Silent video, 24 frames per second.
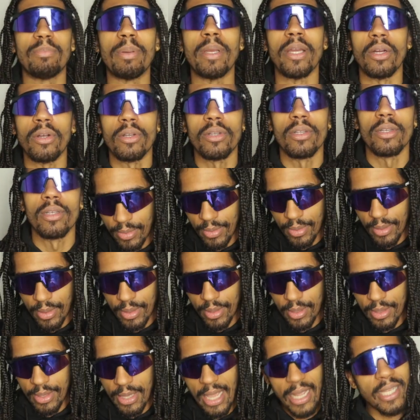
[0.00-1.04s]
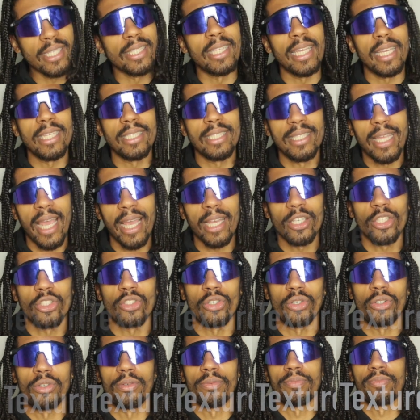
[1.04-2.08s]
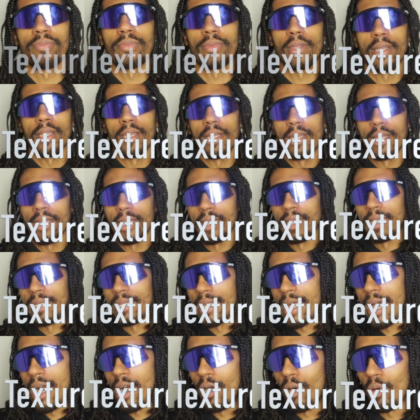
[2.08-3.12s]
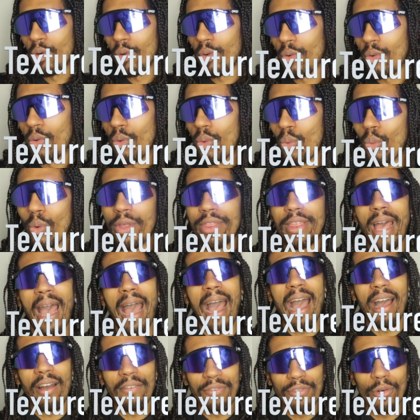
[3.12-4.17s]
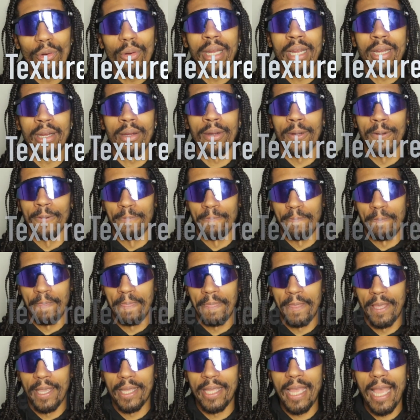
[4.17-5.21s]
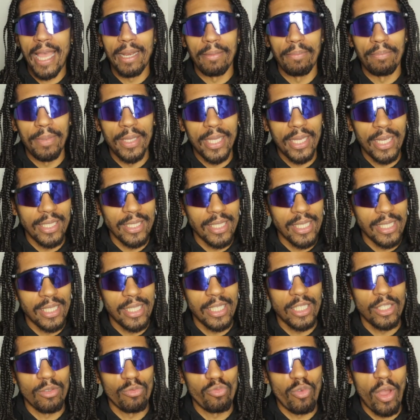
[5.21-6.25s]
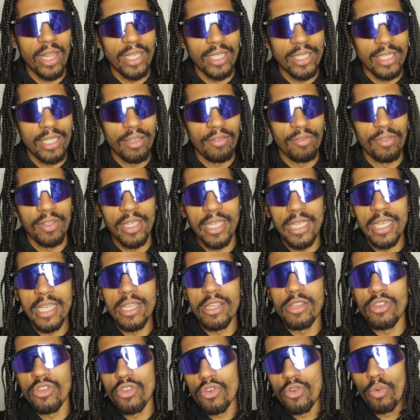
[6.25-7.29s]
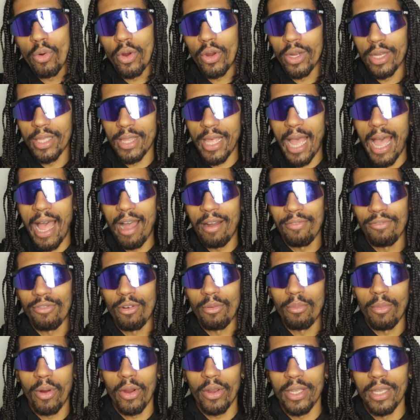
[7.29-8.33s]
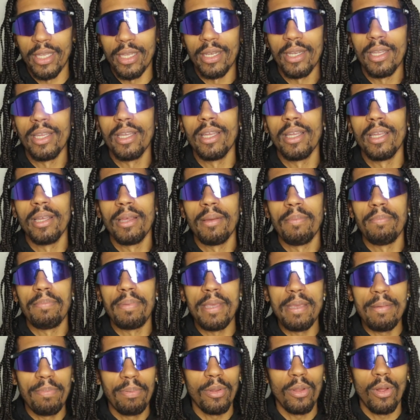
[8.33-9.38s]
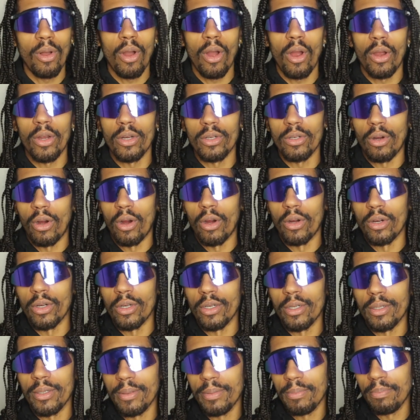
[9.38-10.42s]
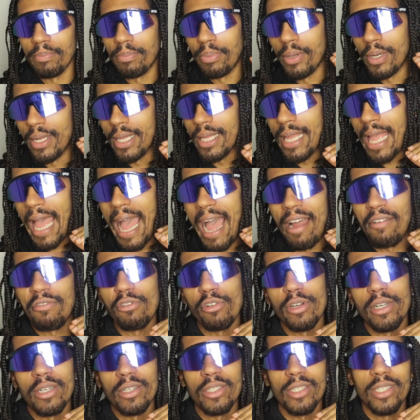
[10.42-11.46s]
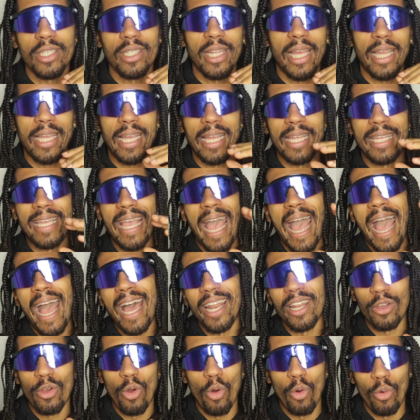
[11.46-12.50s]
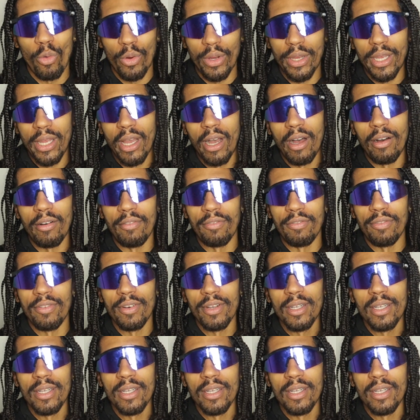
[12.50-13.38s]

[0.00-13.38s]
beard. Next thing is texture. Now, with Afro hair, again, because this is relatively newer in the Afro market, people are putting Afro hair into like a category of